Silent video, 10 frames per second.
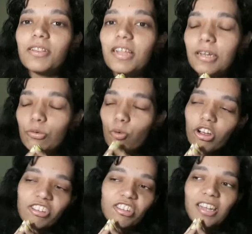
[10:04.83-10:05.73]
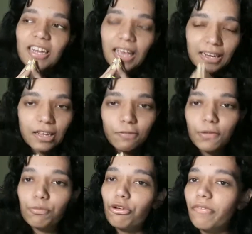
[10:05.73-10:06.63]
than he was in any of
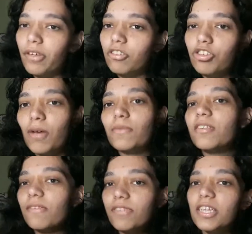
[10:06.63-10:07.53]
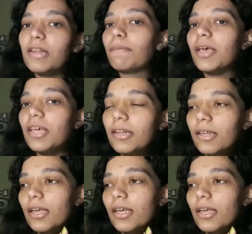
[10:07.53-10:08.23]
the previous dramas I've seen him in.